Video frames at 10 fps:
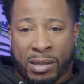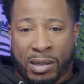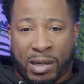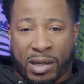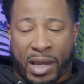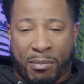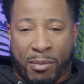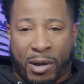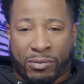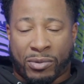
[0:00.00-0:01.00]
uh, came
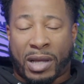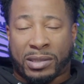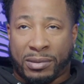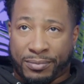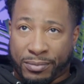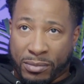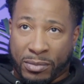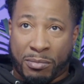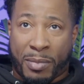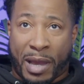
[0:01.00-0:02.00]
about. Well, actually,
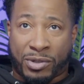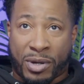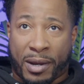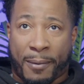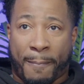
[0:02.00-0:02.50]
let me backtrack.